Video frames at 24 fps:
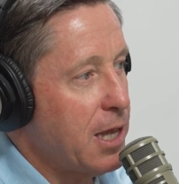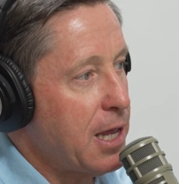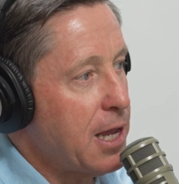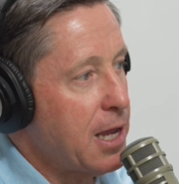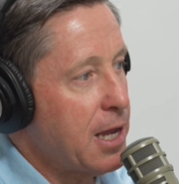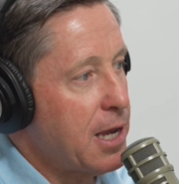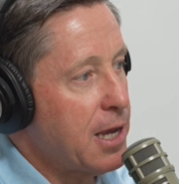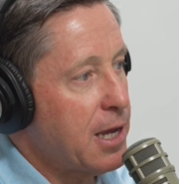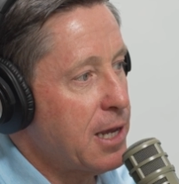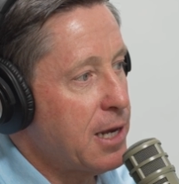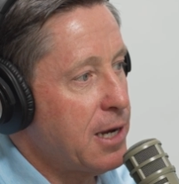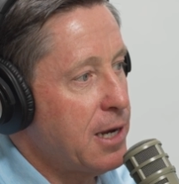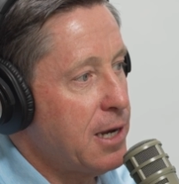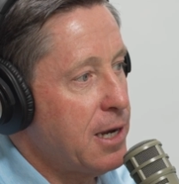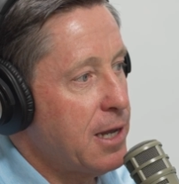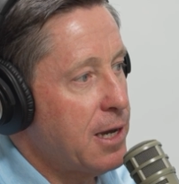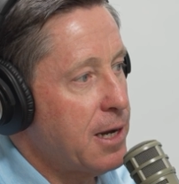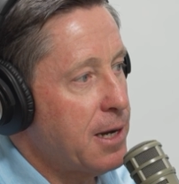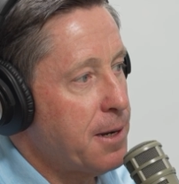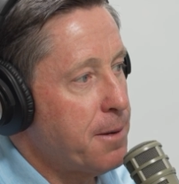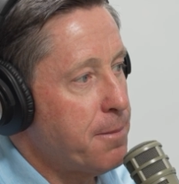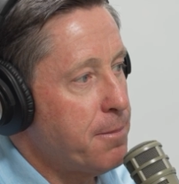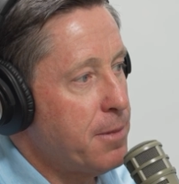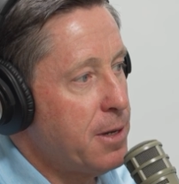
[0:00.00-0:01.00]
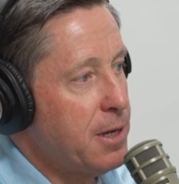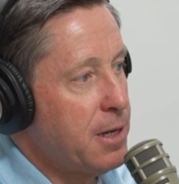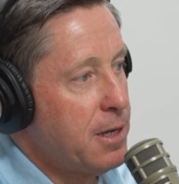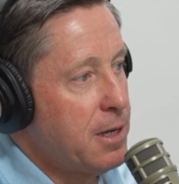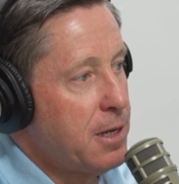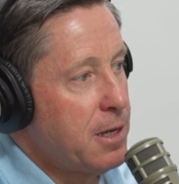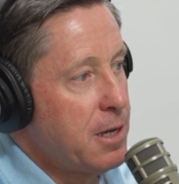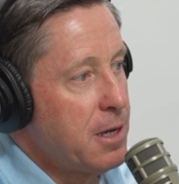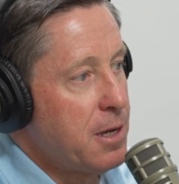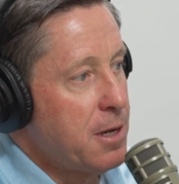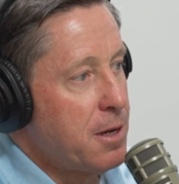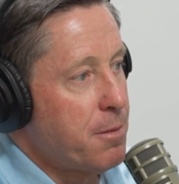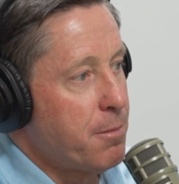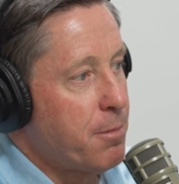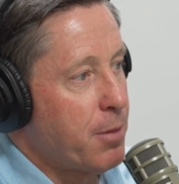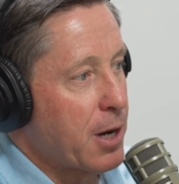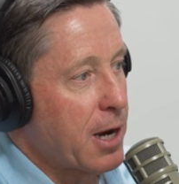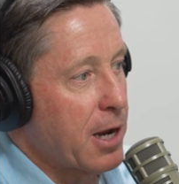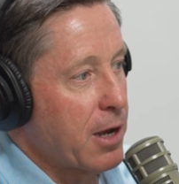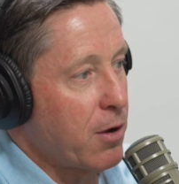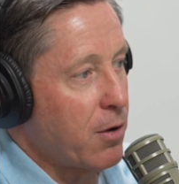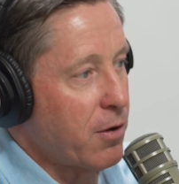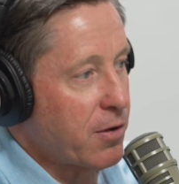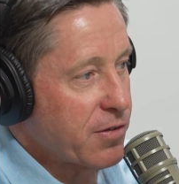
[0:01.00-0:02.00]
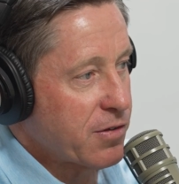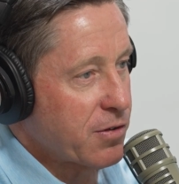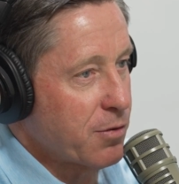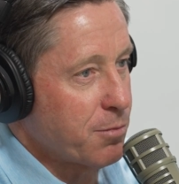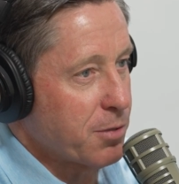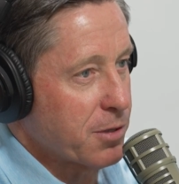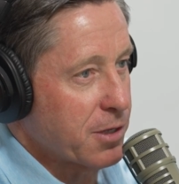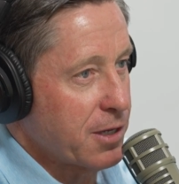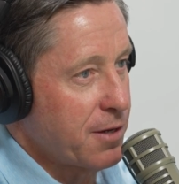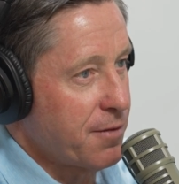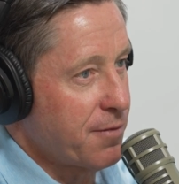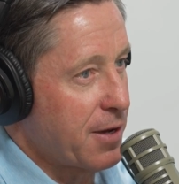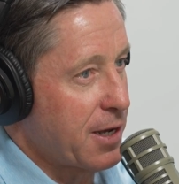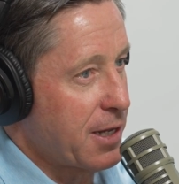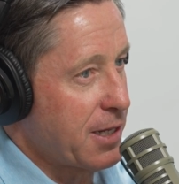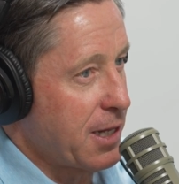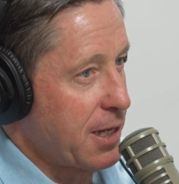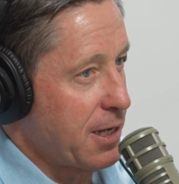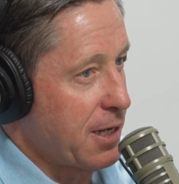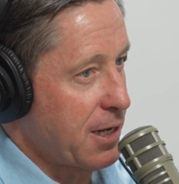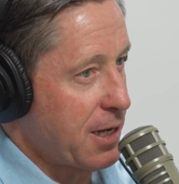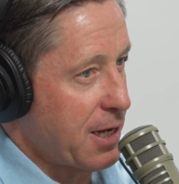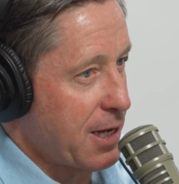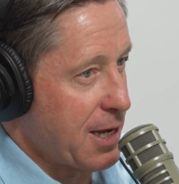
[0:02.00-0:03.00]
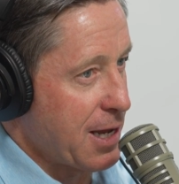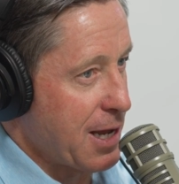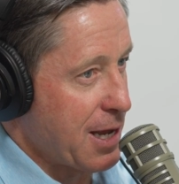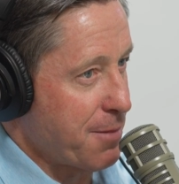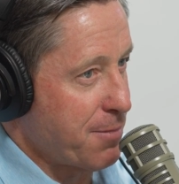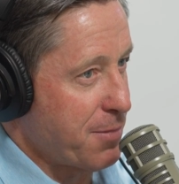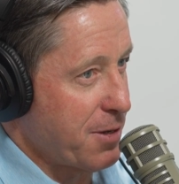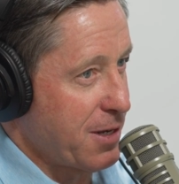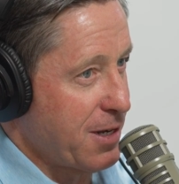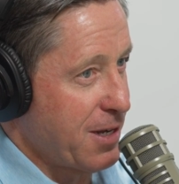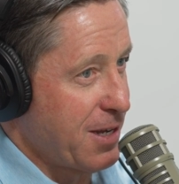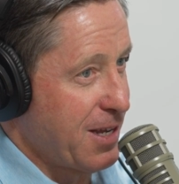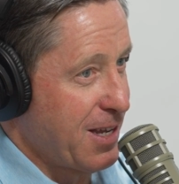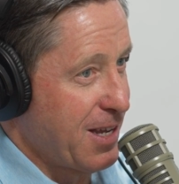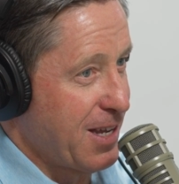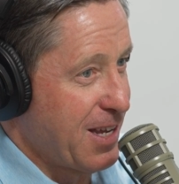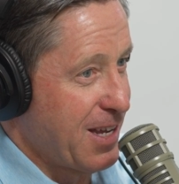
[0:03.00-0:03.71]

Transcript: And but I also believe had that not happened,